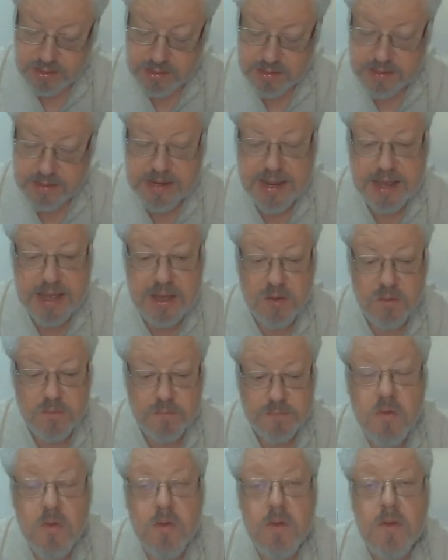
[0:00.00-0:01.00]
Now,
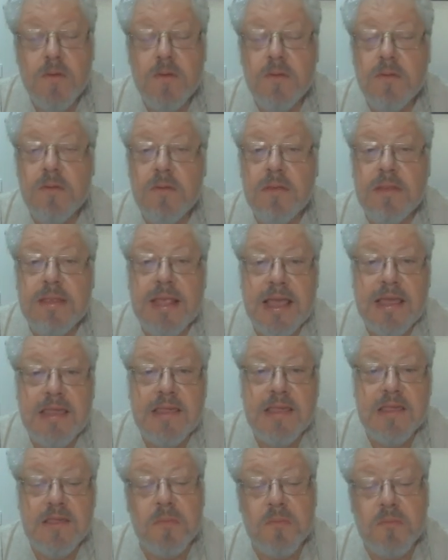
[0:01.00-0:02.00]

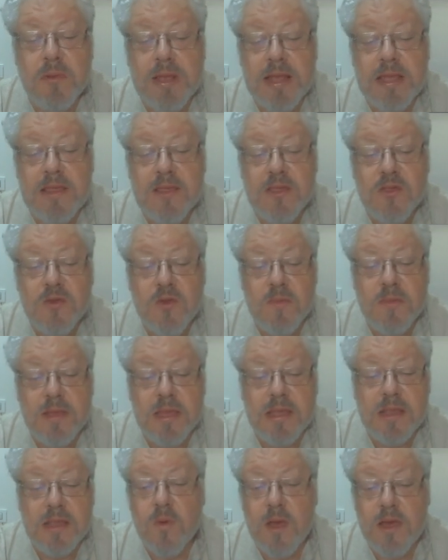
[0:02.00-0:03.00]
next is
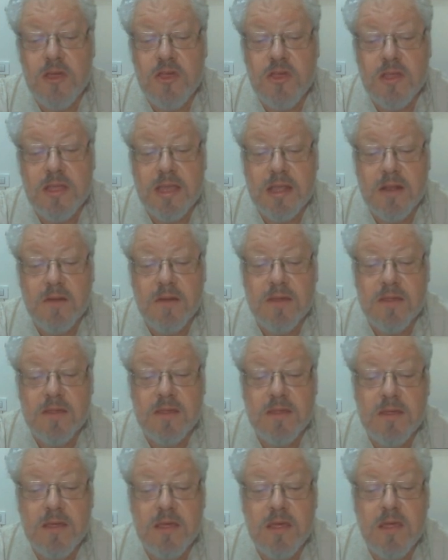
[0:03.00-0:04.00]
brainstorming. Question here
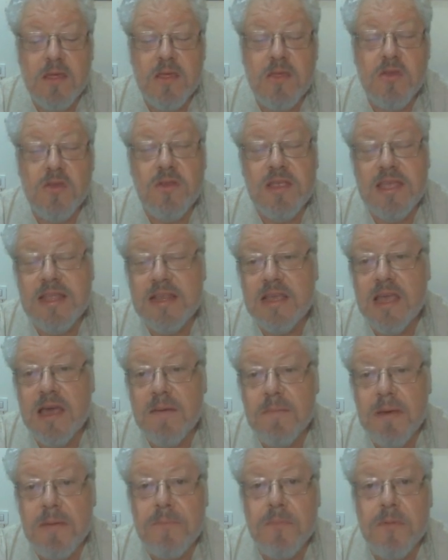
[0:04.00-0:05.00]
is, you need to
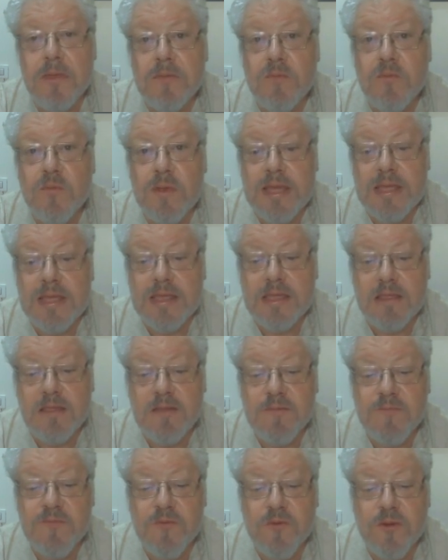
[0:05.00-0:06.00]
come up with
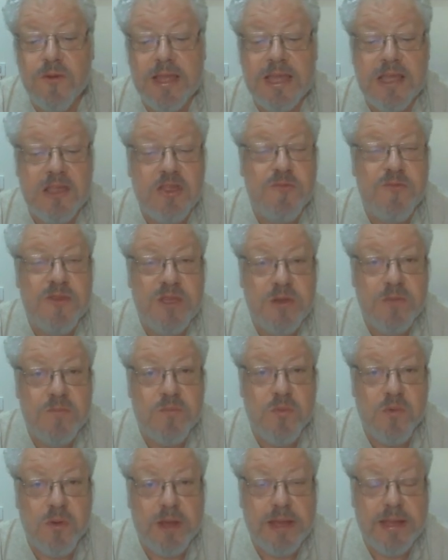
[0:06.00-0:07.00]
reasons for each
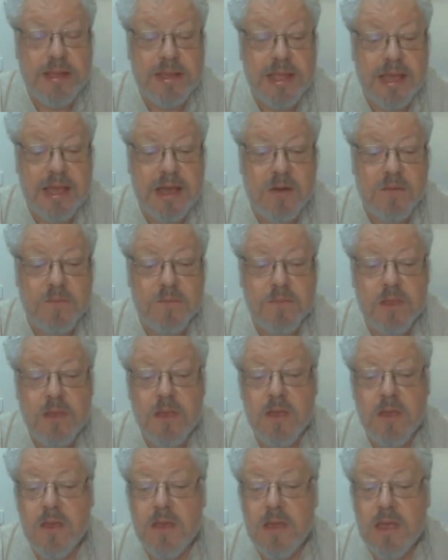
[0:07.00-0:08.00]
viewpoint. Now,
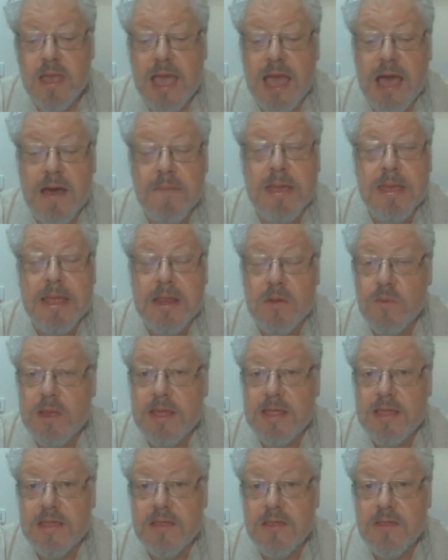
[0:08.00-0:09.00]
how many
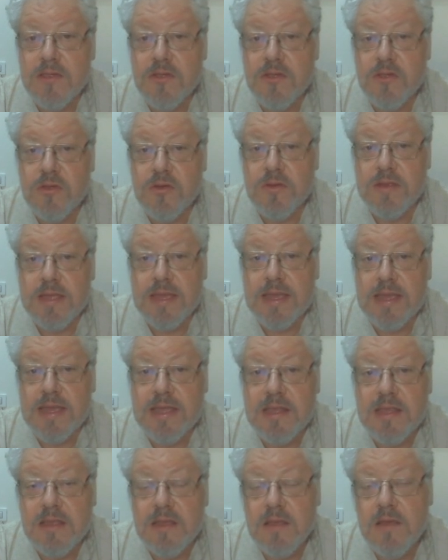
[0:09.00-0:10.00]
reasons do you
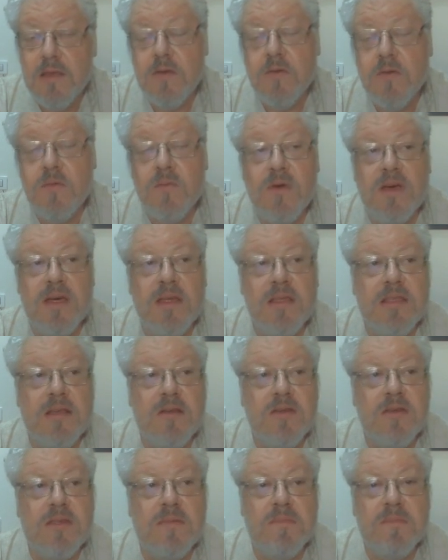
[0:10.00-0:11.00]
need? Well,
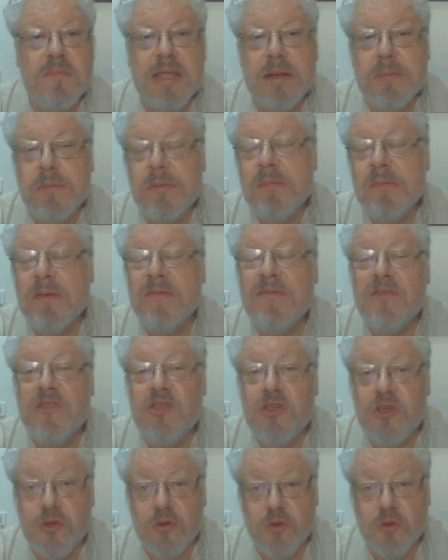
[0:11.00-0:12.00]
there's a minimum of
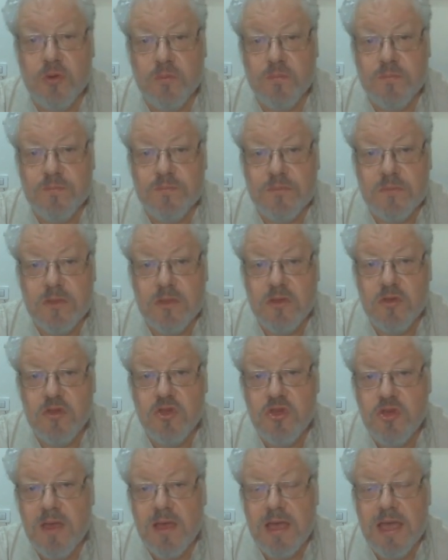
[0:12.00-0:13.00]
2. You
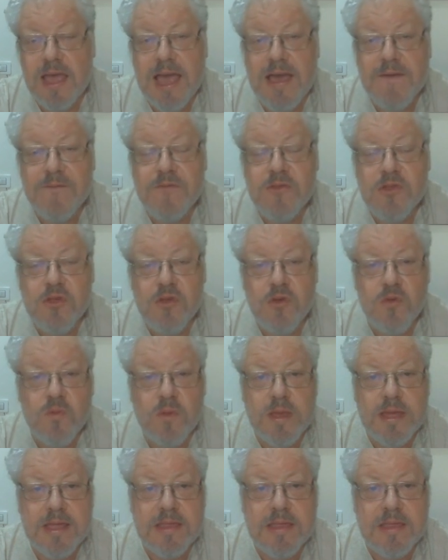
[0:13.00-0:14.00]
should have 2
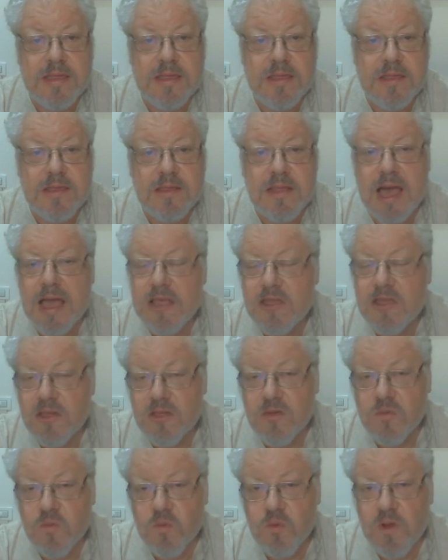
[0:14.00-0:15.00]
reasons, not
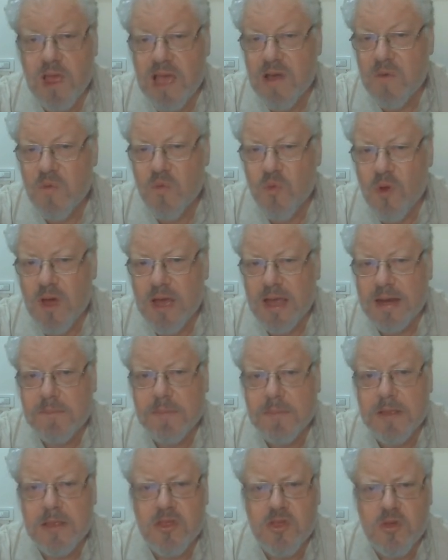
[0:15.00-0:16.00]
1,
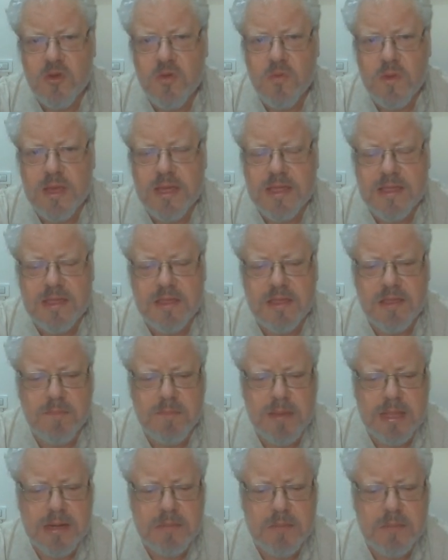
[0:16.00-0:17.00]
but 2 reasons
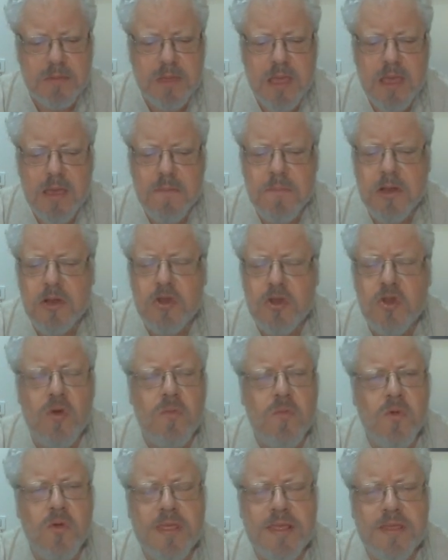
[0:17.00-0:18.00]
minimum, but no
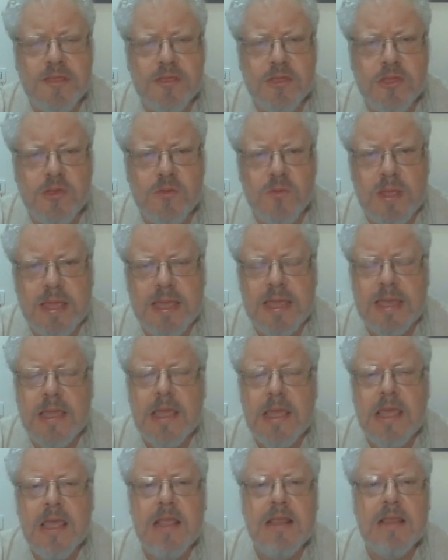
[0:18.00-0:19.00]
more than 3.
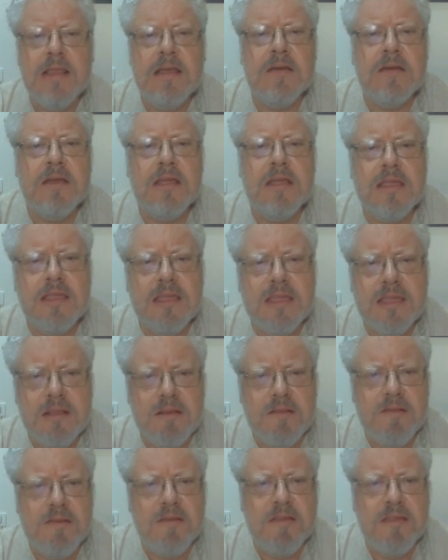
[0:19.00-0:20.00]
Now,
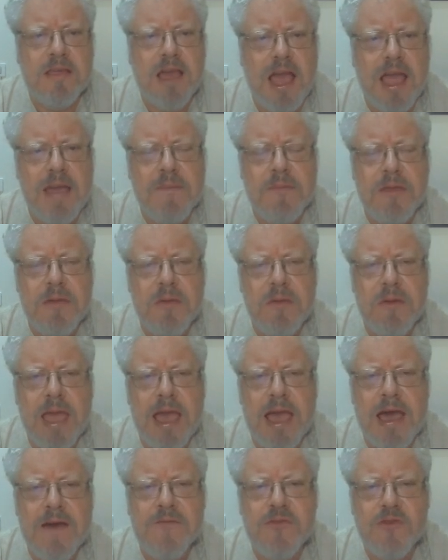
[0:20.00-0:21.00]
consider the time you
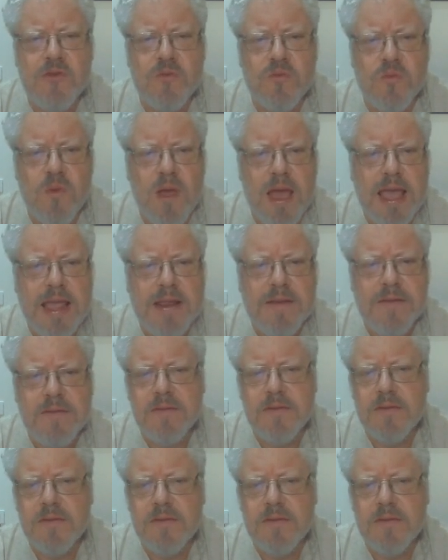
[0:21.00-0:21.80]
have to write.